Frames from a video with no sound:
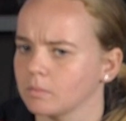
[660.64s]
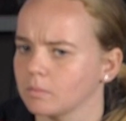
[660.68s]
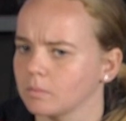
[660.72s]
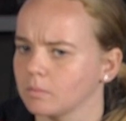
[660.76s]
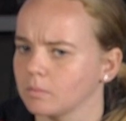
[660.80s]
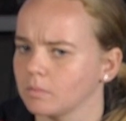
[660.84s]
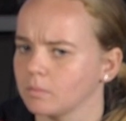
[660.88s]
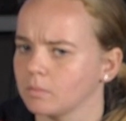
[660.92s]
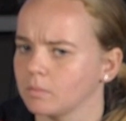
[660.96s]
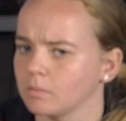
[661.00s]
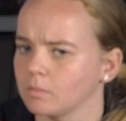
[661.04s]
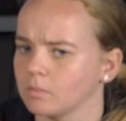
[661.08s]

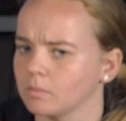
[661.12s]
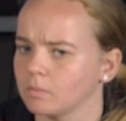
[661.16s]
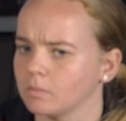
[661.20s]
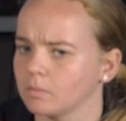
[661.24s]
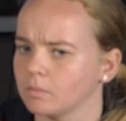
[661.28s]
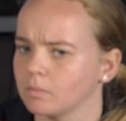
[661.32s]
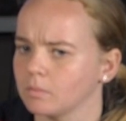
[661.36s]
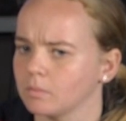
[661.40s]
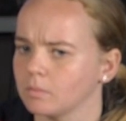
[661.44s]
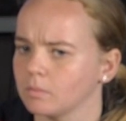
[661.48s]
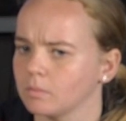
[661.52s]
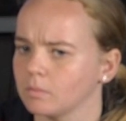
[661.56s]

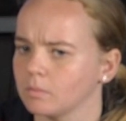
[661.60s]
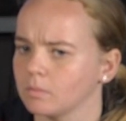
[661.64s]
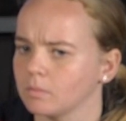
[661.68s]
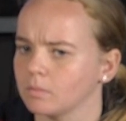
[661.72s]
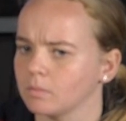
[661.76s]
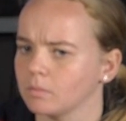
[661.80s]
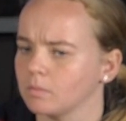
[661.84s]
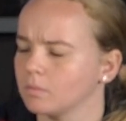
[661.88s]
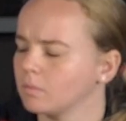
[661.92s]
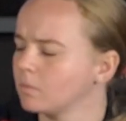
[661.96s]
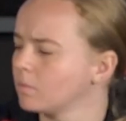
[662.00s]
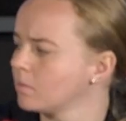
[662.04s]

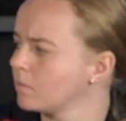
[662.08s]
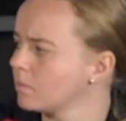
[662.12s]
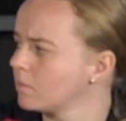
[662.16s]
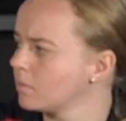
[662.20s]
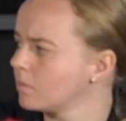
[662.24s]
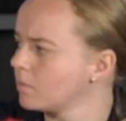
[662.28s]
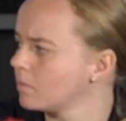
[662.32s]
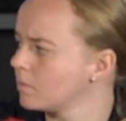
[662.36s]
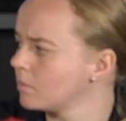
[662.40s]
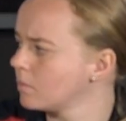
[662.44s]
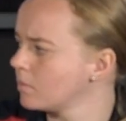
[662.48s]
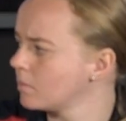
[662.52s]

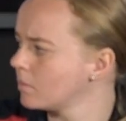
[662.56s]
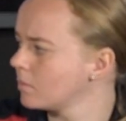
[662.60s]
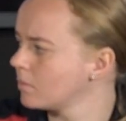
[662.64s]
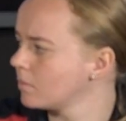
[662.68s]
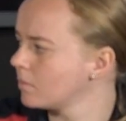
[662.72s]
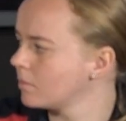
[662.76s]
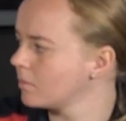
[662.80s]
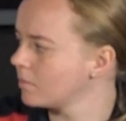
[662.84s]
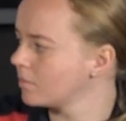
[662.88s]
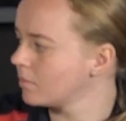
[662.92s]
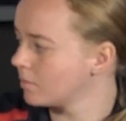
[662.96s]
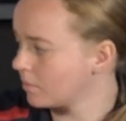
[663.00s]

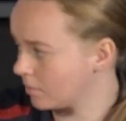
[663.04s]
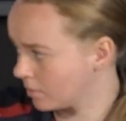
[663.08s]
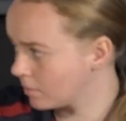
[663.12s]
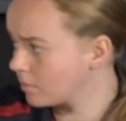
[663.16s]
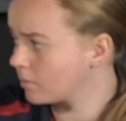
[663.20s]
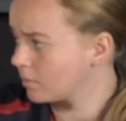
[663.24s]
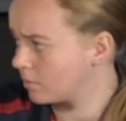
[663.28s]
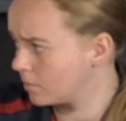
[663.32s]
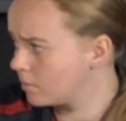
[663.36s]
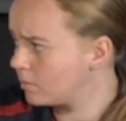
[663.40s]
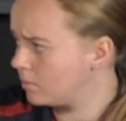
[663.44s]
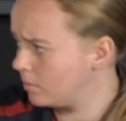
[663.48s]

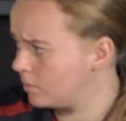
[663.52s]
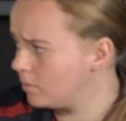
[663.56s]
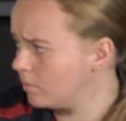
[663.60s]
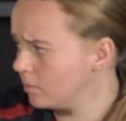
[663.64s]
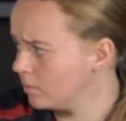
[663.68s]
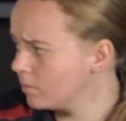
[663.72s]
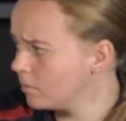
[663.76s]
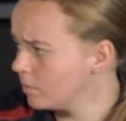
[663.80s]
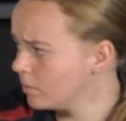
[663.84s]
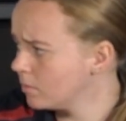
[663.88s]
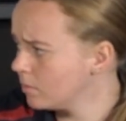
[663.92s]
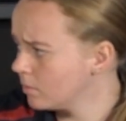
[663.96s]

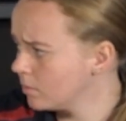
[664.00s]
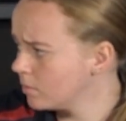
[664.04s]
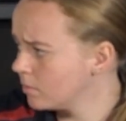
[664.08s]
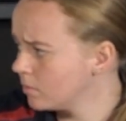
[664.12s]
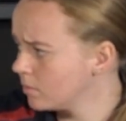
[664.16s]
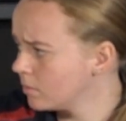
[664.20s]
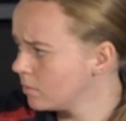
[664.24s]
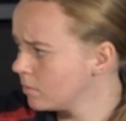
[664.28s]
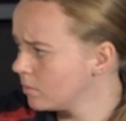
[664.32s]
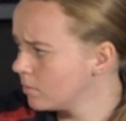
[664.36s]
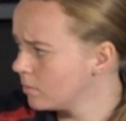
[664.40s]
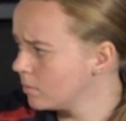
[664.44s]

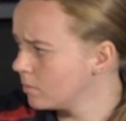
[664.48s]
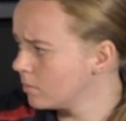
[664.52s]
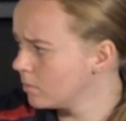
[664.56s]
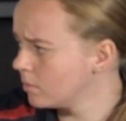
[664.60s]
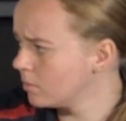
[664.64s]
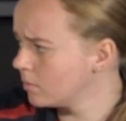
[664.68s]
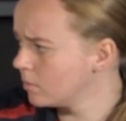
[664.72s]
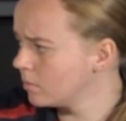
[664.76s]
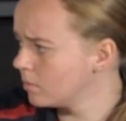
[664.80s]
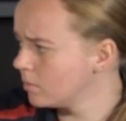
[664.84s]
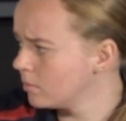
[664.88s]
The person shown says nothing.